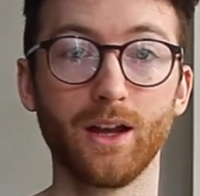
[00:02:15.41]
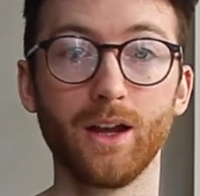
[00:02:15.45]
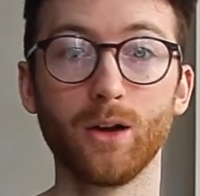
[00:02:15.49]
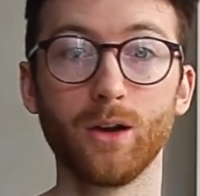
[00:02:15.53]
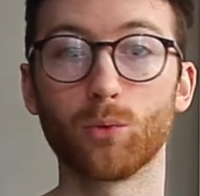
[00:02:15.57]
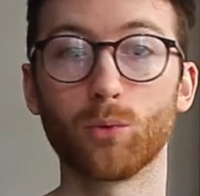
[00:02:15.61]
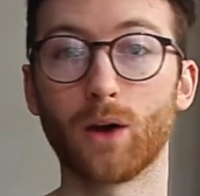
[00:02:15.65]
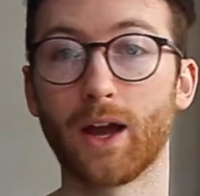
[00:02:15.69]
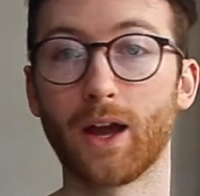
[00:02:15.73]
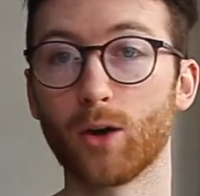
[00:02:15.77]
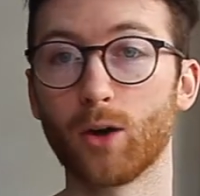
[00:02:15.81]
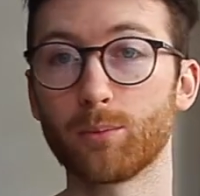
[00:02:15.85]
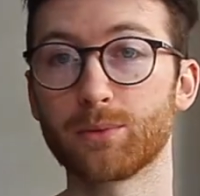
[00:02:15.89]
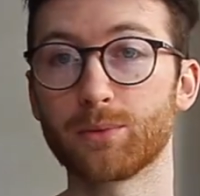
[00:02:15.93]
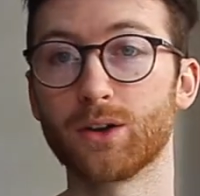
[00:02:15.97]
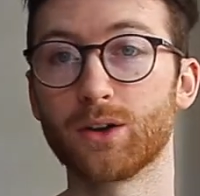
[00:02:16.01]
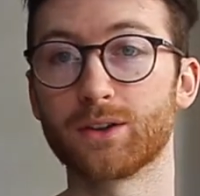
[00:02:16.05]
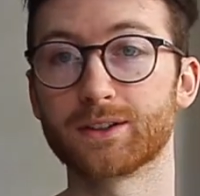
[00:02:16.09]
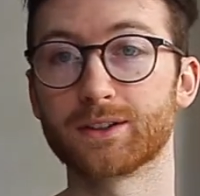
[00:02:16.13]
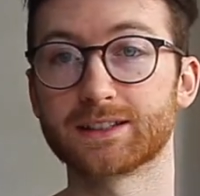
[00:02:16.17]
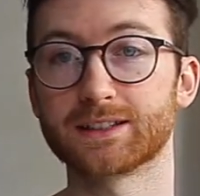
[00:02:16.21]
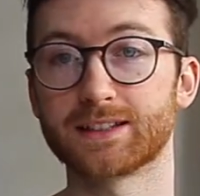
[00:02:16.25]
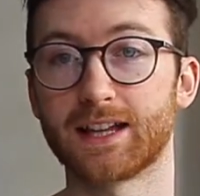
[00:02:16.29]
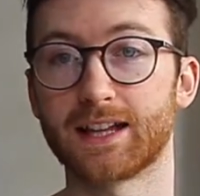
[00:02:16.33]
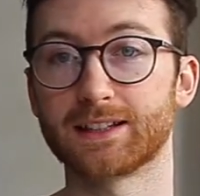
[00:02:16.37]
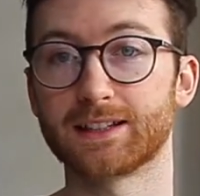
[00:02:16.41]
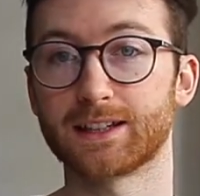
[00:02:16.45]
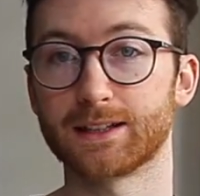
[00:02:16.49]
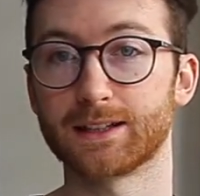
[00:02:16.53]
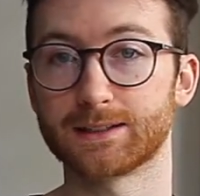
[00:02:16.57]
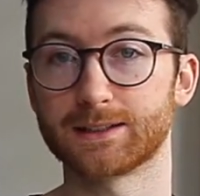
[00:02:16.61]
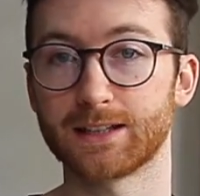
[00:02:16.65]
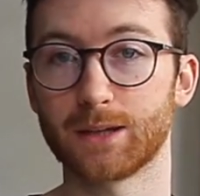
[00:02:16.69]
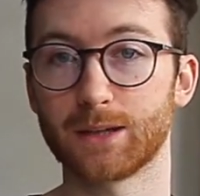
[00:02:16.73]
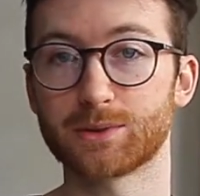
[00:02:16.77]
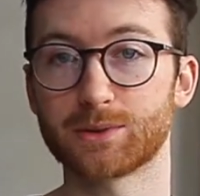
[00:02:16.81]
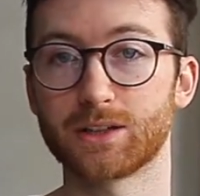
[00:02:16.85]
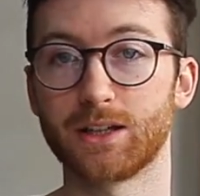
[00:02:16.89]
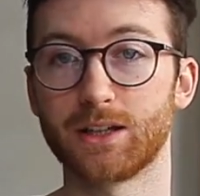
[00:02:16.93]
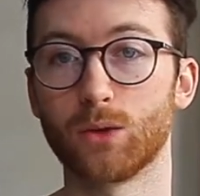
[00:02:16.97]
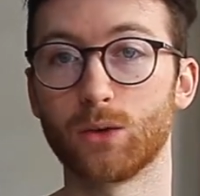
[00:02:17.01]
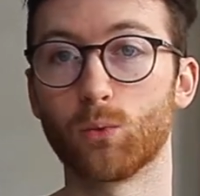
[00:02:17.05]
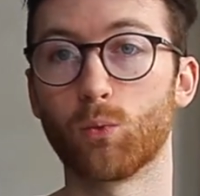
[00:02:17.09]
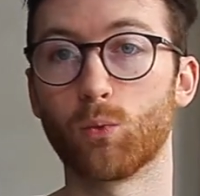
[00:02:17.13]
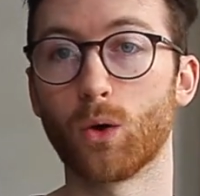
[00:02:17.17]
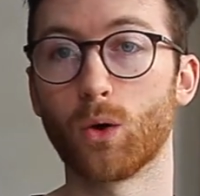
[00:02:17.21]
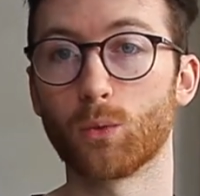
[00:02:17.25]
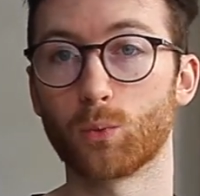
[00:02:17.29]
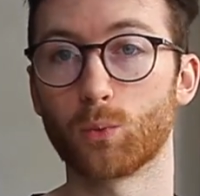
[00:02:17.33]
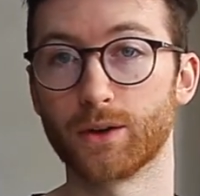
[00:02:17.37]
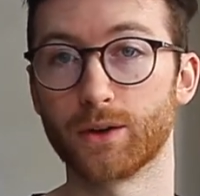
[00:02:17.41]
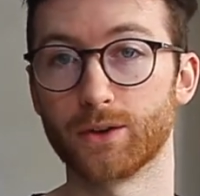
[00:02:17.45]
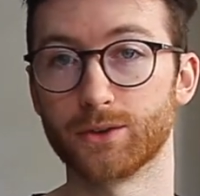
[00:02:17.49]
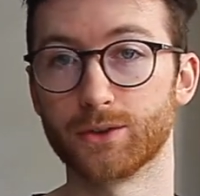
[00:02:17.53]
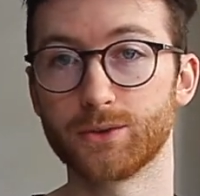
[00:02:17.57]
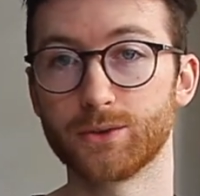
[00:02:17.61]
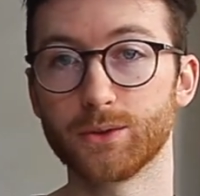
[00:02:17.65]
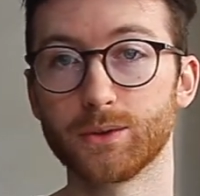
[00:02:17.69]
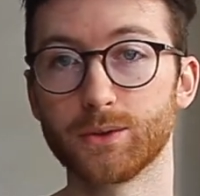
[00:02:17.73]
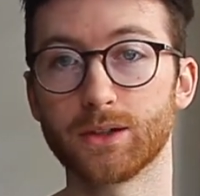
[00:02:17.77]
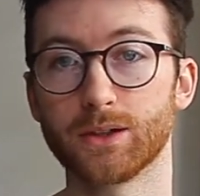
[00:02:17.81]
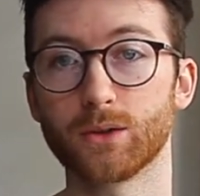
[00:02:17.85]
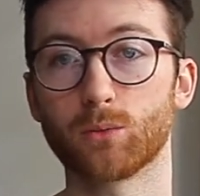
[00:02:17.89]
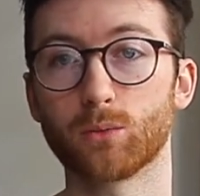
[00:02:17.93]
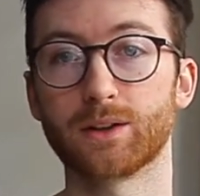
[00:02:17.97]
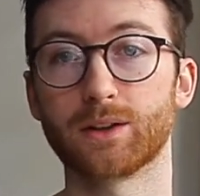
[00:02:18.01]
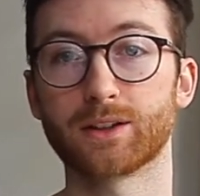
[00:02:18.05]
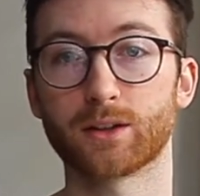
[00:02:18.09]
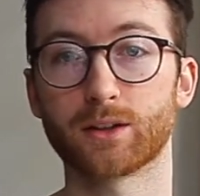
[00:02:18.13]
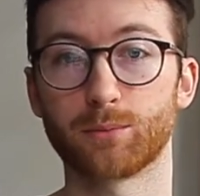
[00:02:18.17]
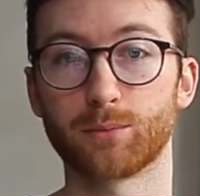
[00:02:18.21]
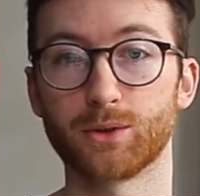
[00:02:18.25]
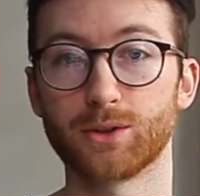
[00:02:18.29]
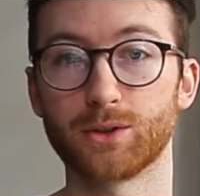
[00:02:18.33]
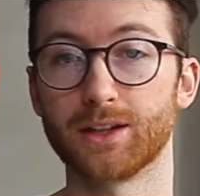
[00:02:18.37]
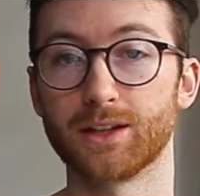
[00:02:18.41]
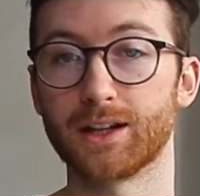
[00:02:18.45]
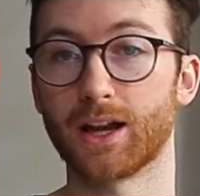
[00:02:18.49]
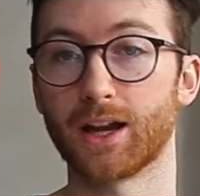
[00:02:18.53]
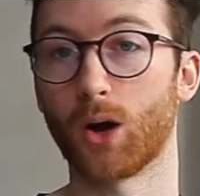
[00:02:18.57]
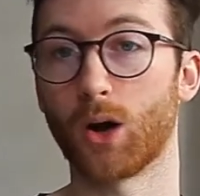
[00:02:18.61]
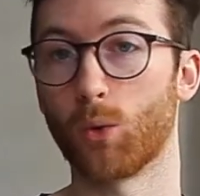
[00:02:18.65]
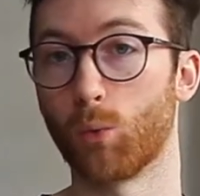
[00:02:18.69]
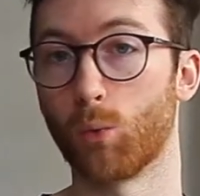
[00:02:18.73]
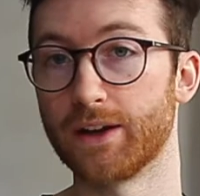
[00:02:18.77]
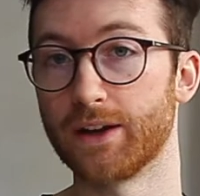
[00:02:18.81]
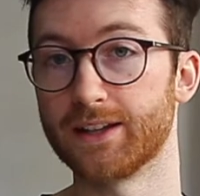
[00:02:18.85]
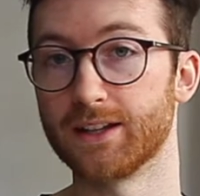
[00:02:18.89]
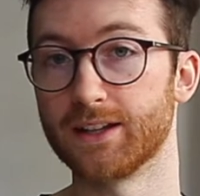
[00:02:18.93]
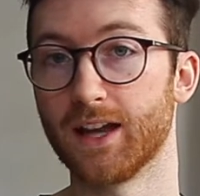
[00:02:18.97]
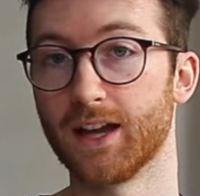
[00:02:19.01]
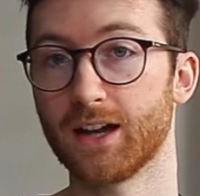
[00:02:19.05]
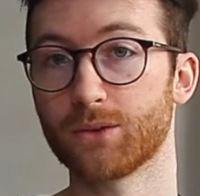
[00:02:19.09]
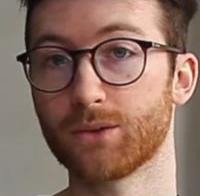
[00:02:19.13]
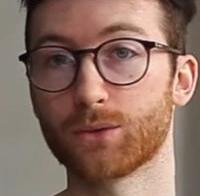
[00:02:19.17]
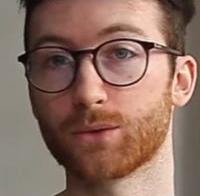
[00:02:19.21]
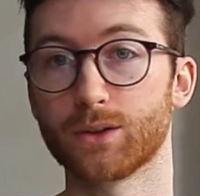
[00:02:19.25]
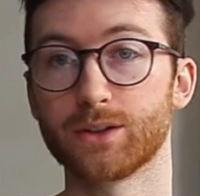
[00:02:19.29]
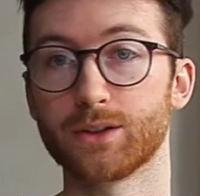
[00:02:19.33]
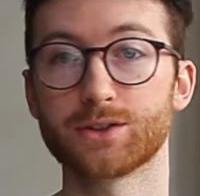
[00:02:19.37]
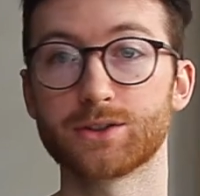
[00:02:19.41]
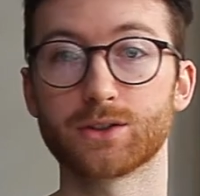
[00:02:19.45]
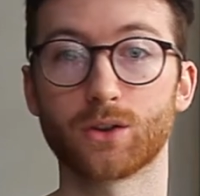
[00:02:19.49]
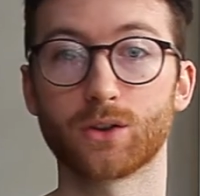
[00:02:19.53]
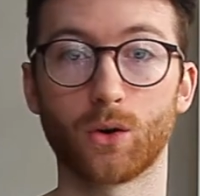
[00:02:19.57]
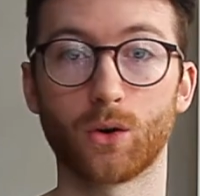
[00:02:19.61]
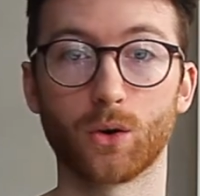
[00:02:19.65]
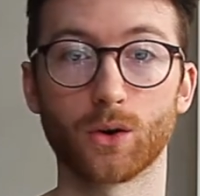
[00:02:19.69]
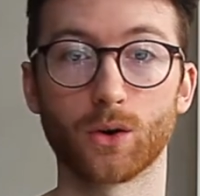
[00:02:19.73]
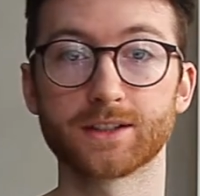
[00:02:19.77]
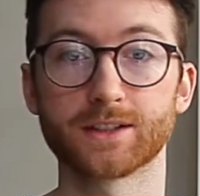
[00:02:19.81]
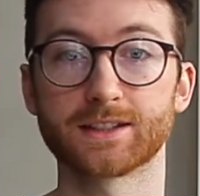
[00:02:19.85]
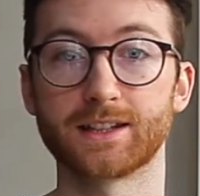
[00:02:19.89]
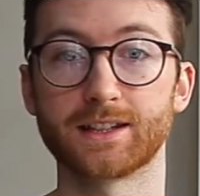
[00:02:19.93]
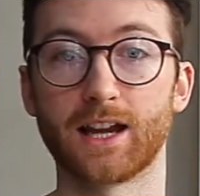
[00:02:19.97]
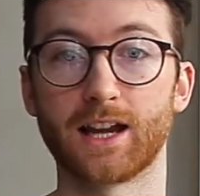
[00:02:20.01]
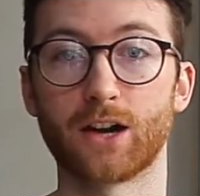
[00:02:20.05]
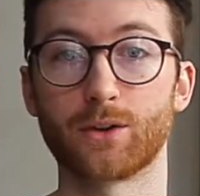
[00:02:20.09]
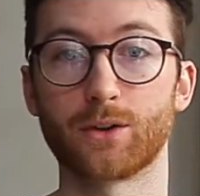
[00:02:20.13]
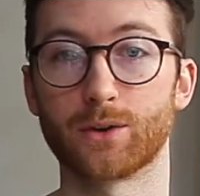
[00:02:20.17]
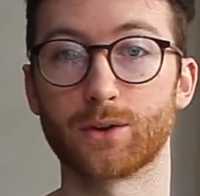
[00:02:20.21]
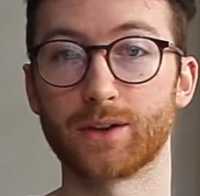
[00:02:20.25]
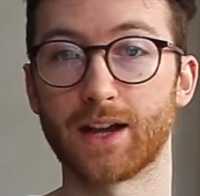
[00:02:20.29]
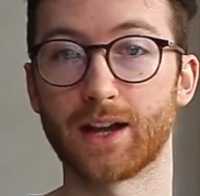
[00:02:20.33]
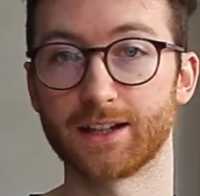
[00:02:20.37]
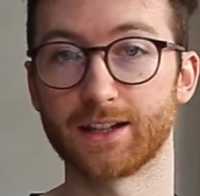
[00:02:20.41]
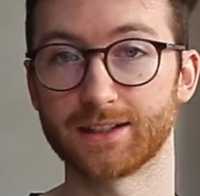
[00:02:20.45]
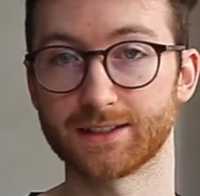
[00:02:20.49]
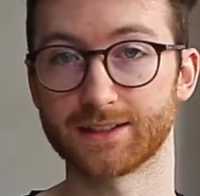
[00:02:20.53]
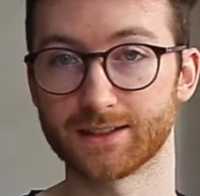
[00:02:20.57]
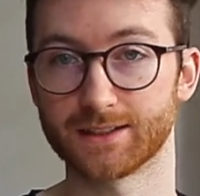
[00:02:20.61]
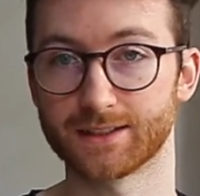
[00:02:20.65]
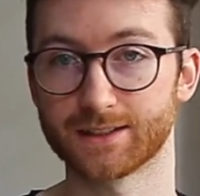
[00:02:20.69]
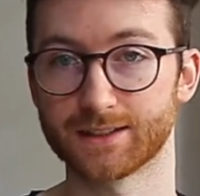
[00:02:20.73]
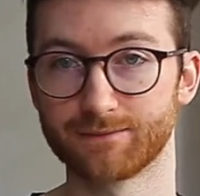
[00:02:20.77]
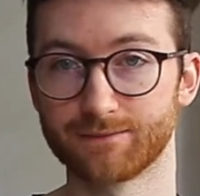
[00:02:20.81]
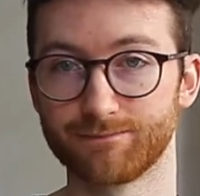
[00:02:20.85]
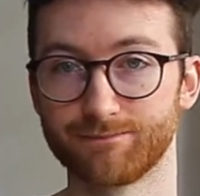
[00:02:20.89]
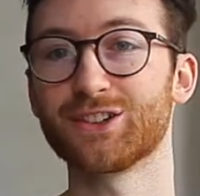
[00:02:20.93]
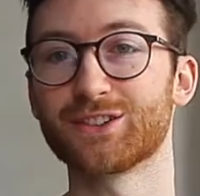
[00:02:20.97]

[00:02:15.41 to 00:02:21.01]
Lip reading: will help you understand conceptually what we are doing when computing a weighted average or scenario analysis.